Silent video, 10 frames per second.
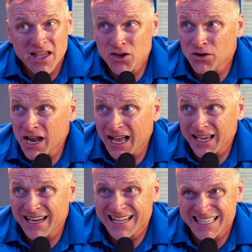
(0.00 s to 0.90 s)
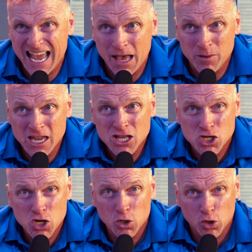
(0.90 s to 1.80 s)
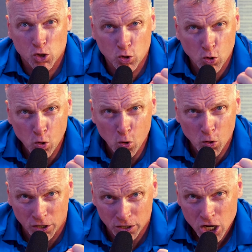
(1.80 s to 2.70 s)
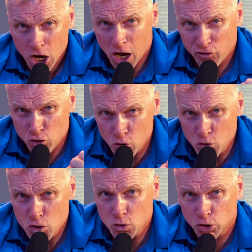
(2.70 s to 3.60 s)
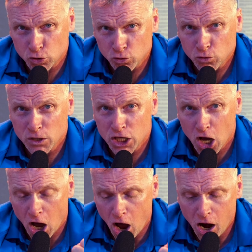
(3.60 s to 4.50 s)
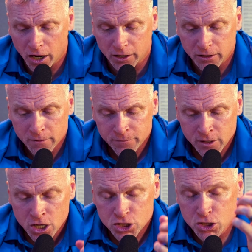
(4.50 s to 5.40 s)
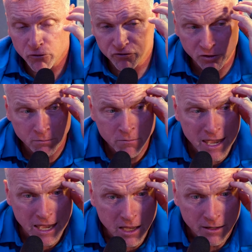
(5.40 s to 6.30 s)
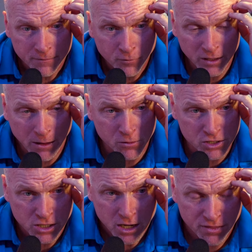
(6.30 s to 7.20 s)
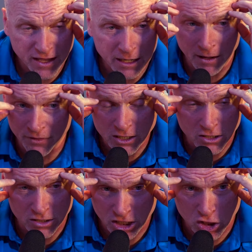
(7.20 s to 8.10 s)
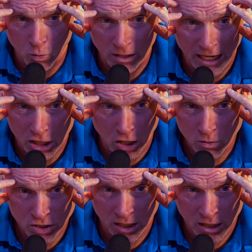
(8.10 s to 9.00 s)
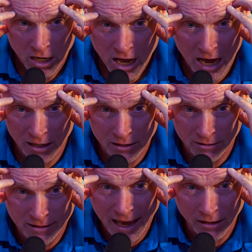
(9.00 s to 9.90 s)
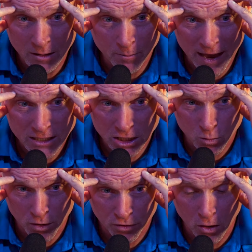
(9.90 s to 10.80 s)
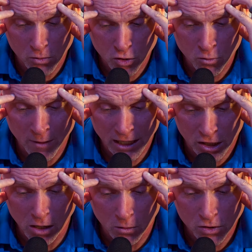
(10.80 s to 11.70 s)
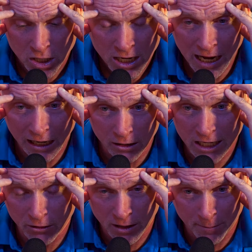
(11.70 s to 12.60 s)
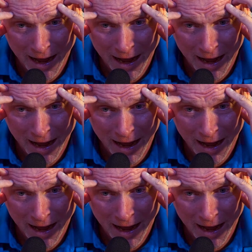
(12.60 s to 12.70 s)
then you're not going to tap into your core of who you truly are. So for me, when I was thinking about this because this is what I coach on a on a daily basis with those whom I coach, not only here on the